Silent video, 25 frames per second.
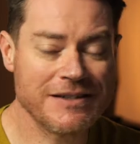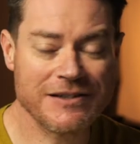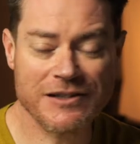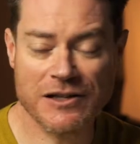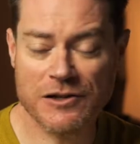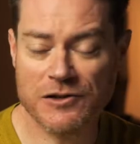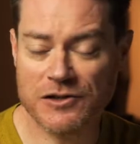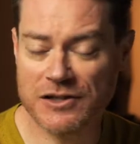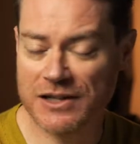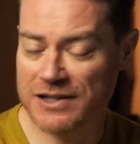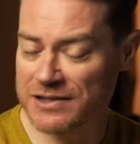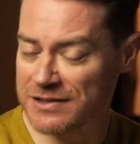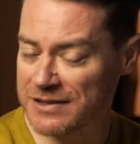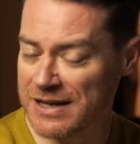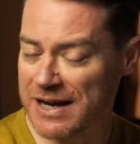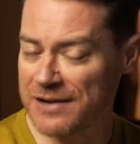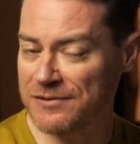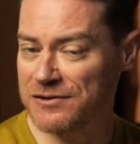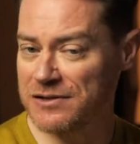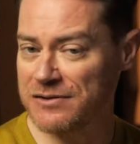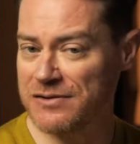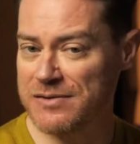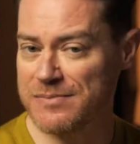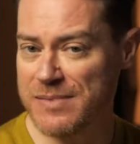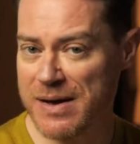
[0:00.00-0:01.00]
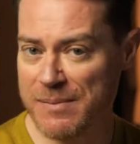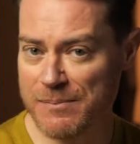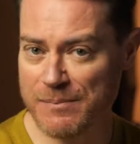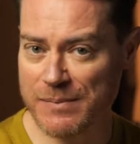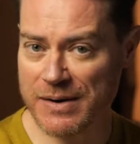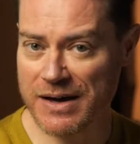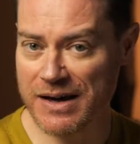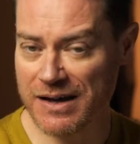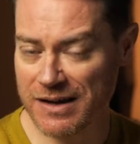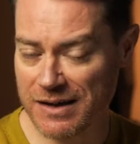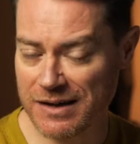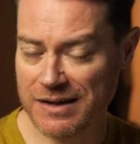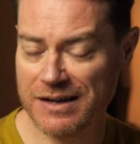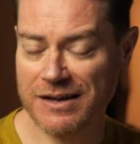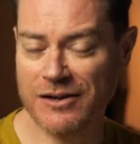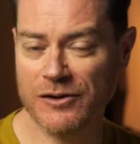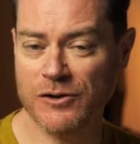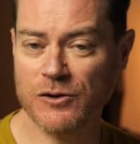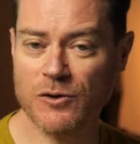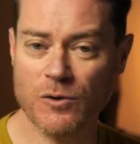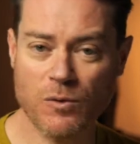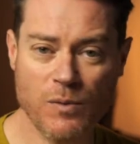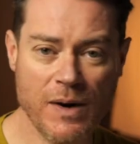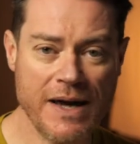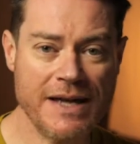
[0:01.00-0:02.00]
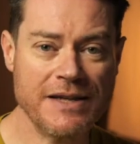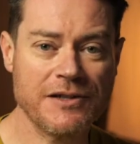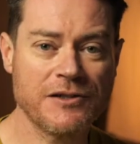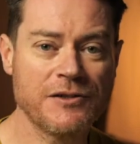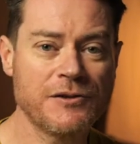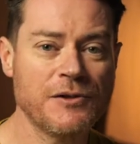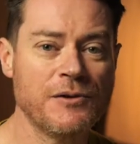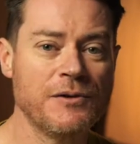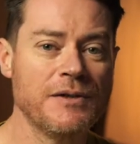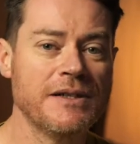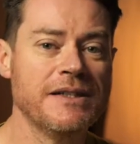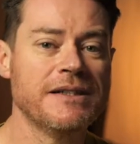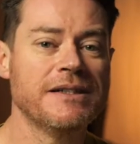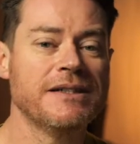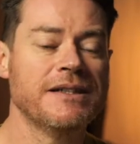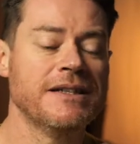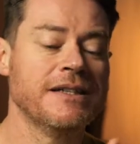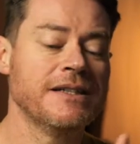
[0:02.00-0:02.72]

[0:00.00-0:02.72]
So you just have to remember your wet solid